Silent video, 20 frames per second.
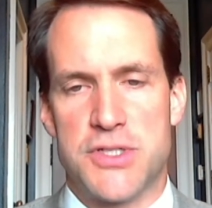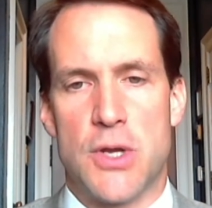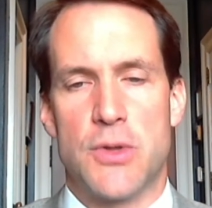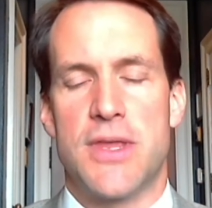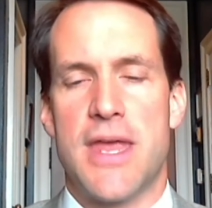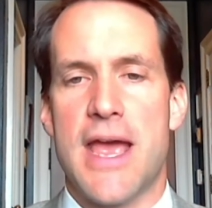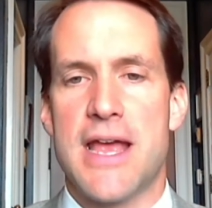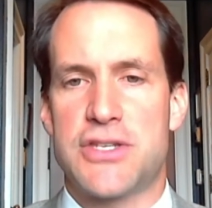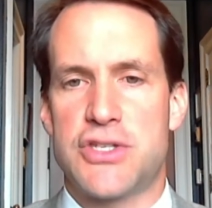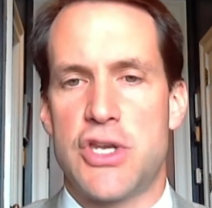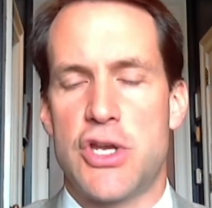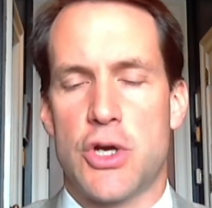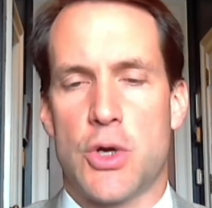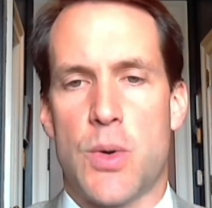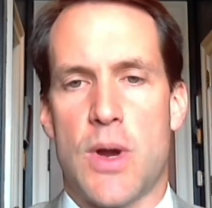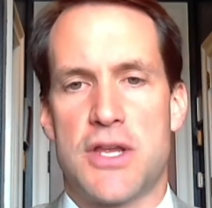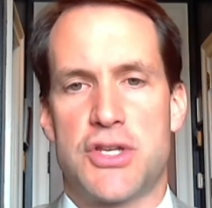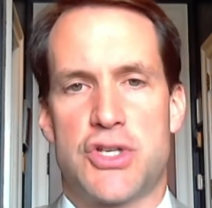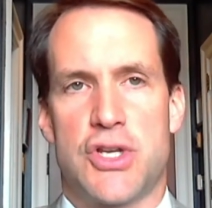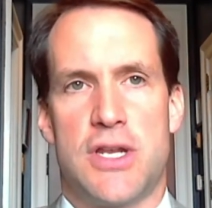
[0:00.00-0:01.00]
So the answer to your
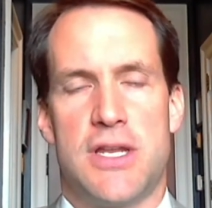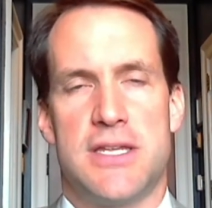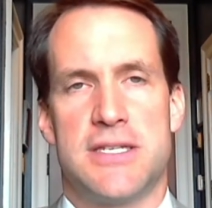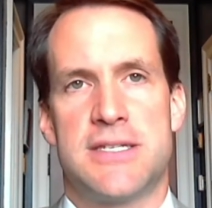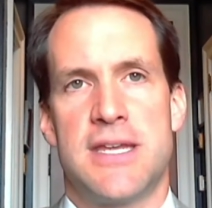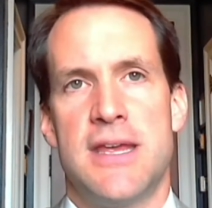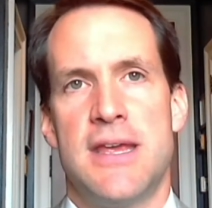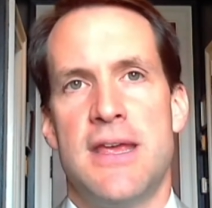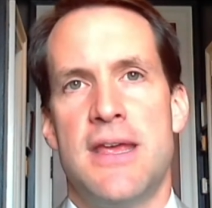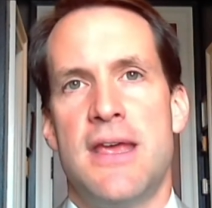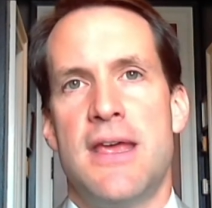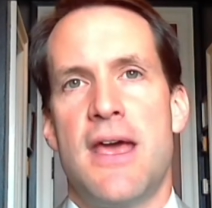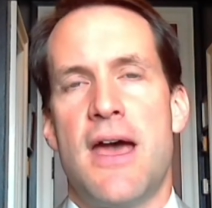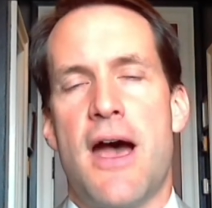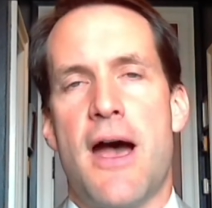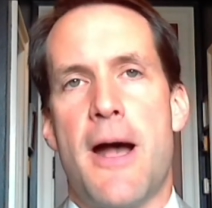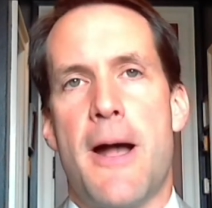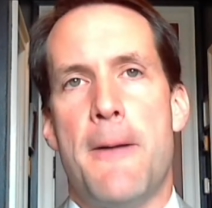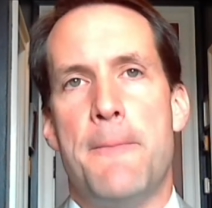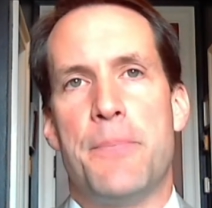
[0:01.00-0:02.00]
question is,
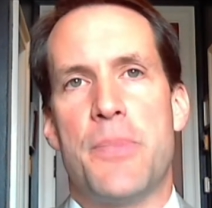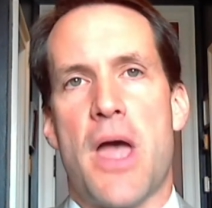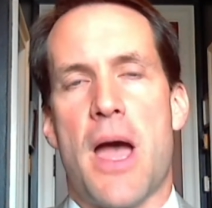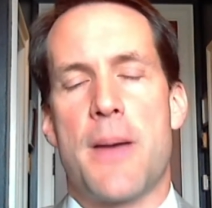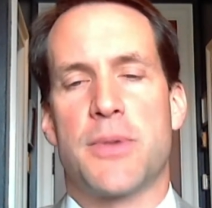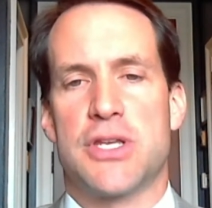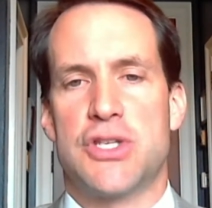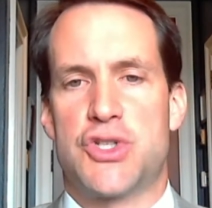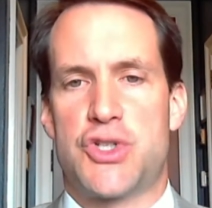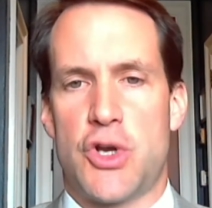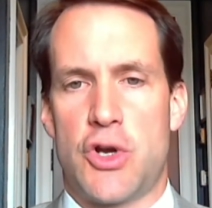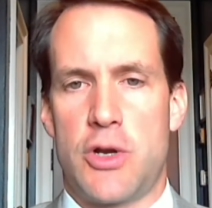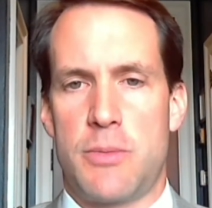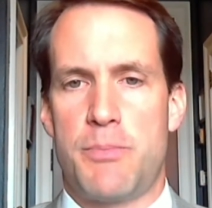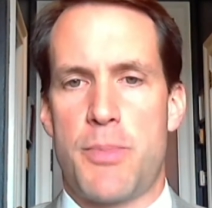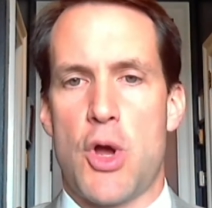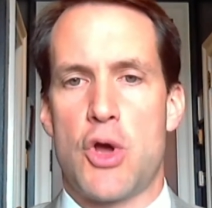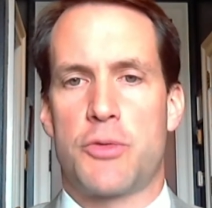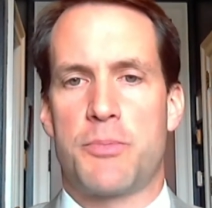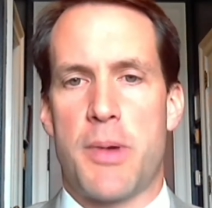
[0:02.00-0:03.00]
I'm
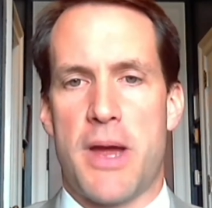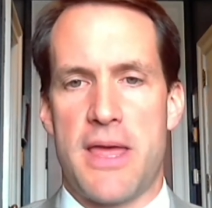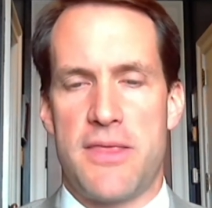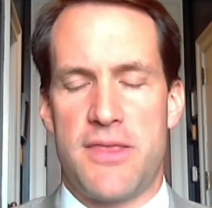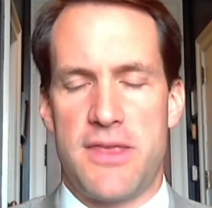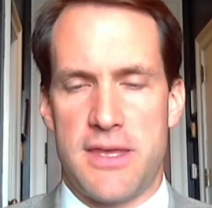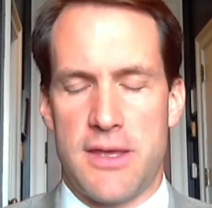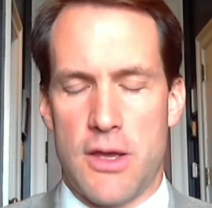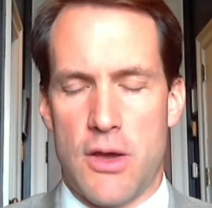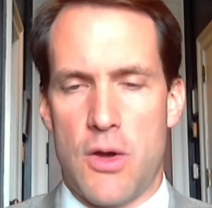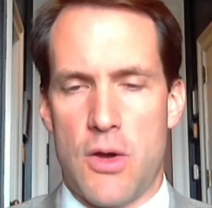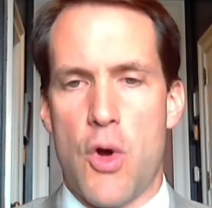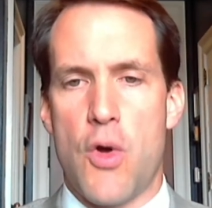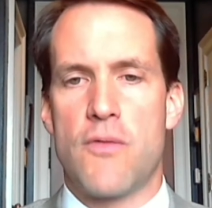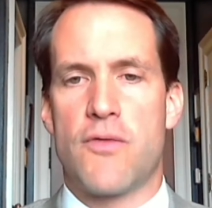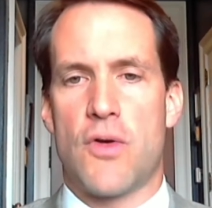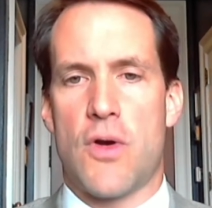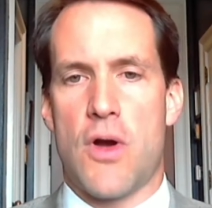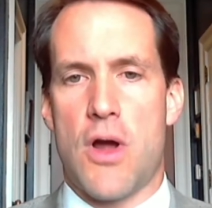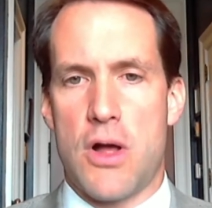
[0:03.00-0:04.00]
concerned both by the
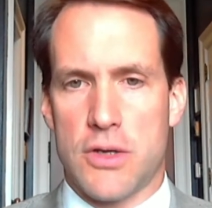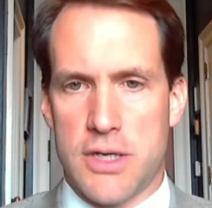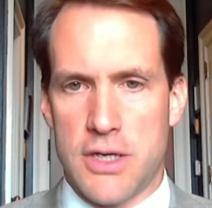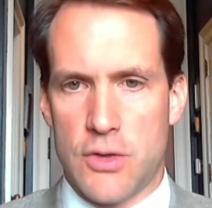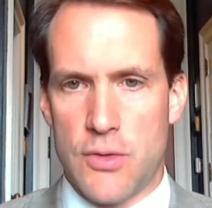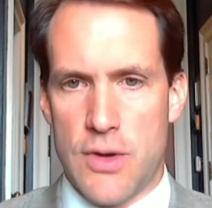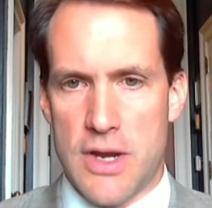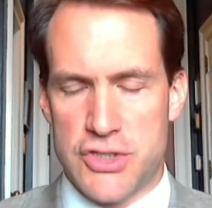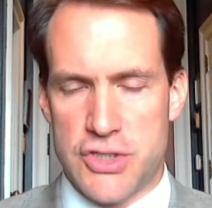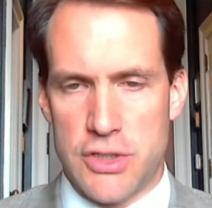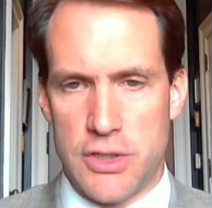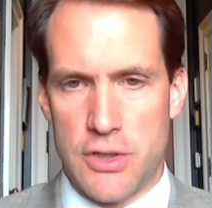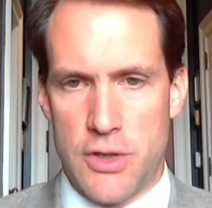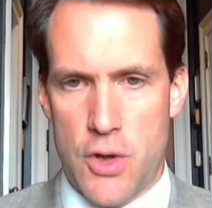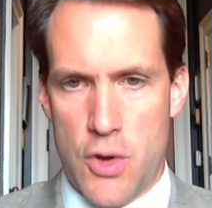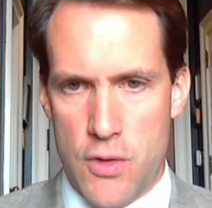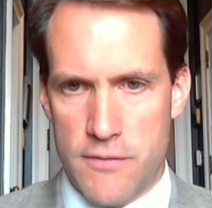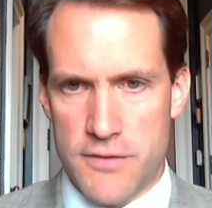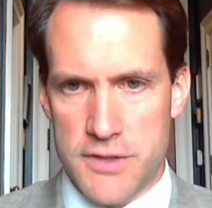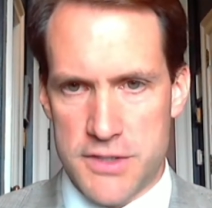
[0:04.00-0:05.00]
overall congressional
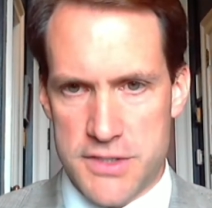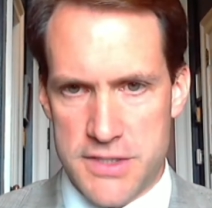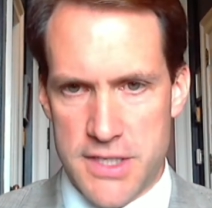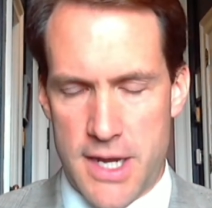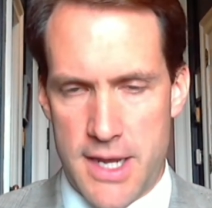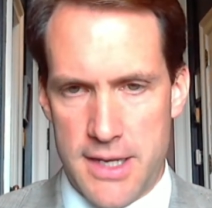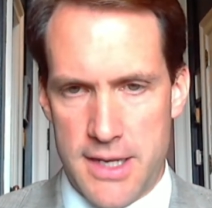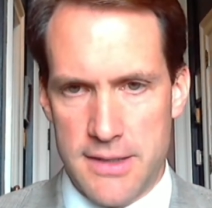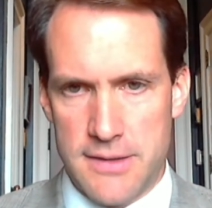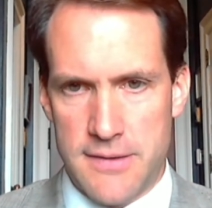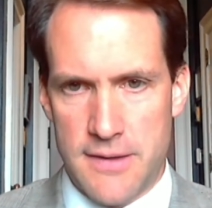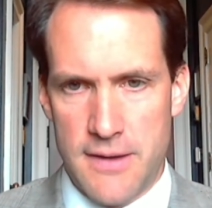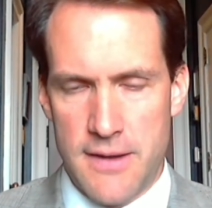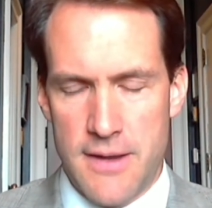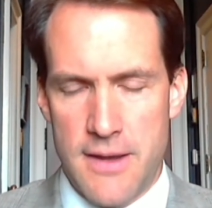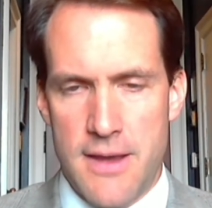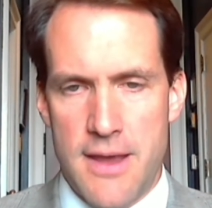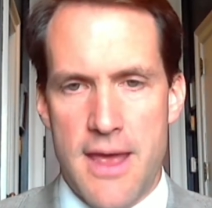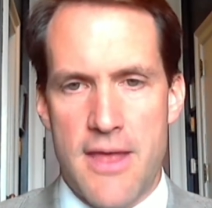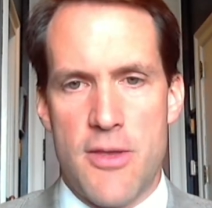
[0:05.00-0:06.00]
oversight
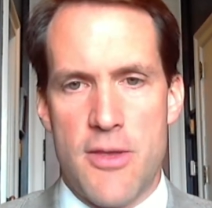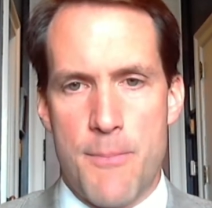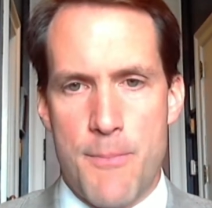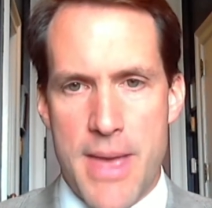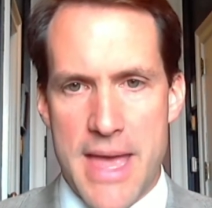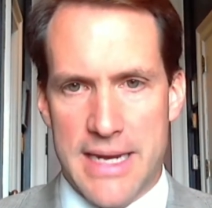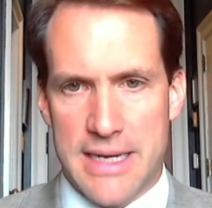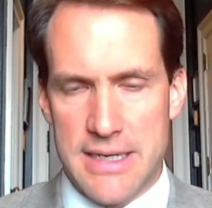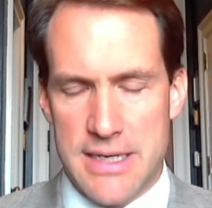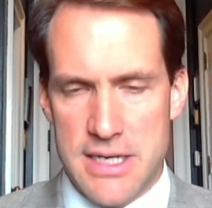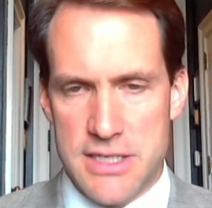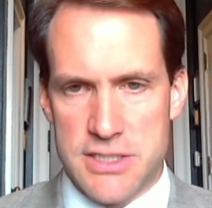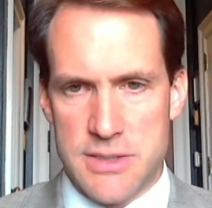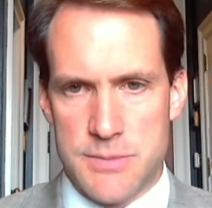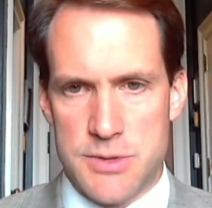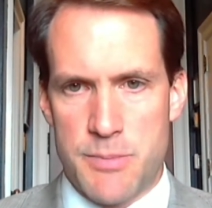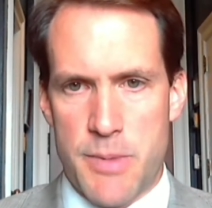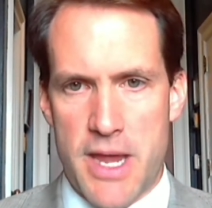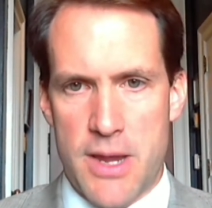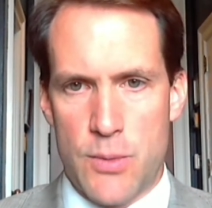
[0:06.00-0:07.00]
and the
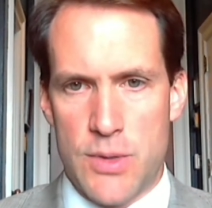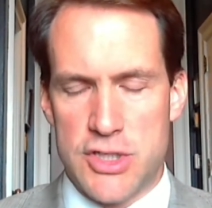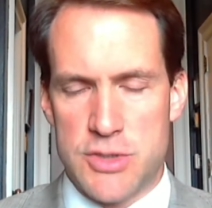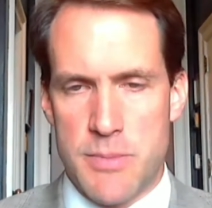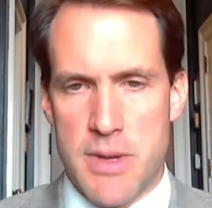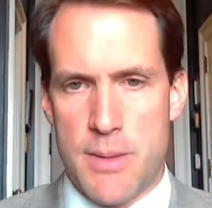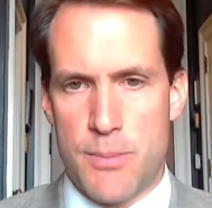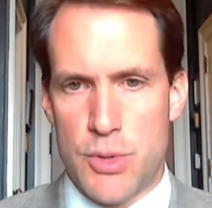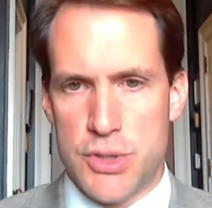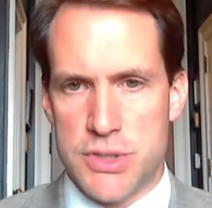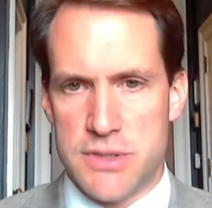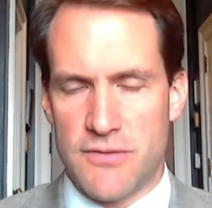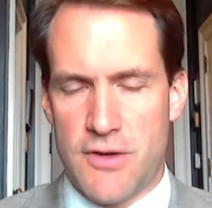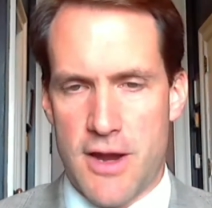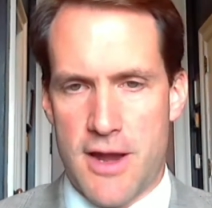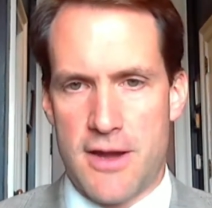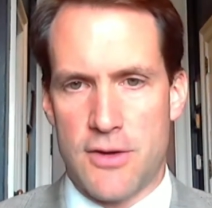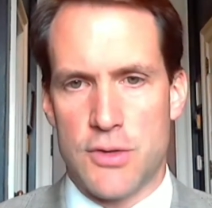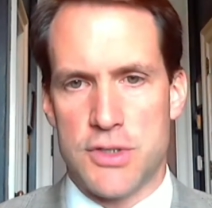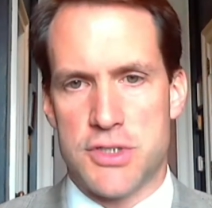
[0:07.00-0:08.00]
mechanisms by which members of
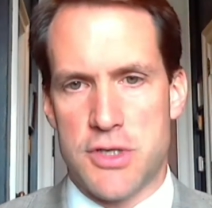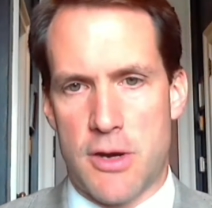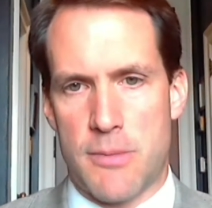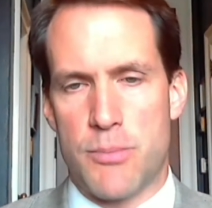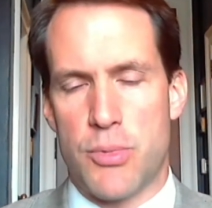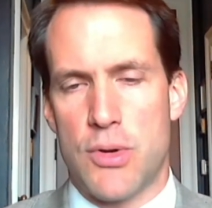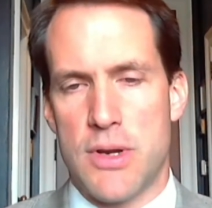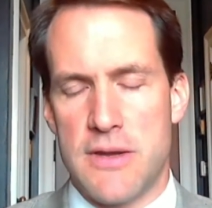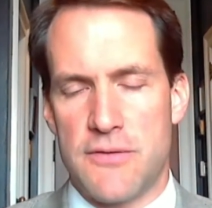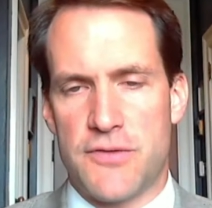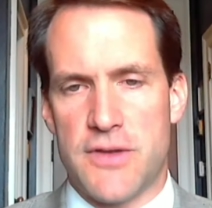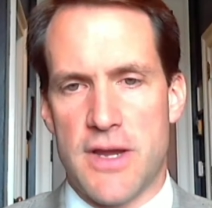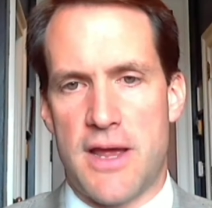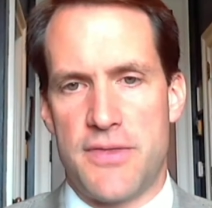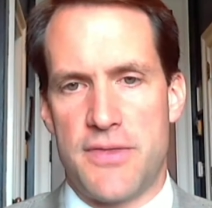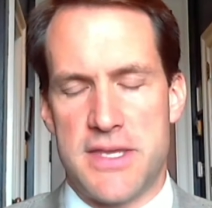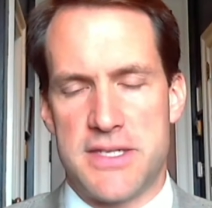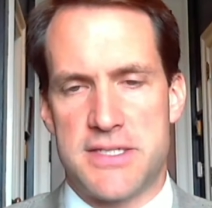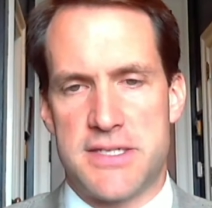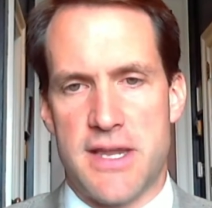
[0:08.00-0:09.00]
Congress are briefed
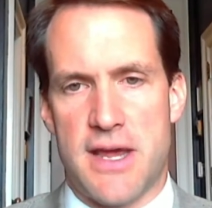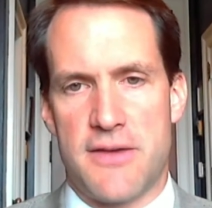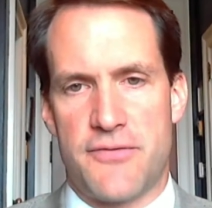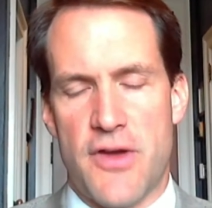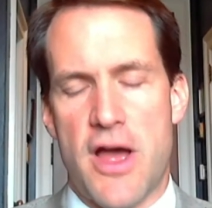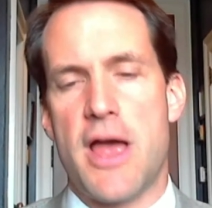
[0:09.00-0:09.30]
on this stuff.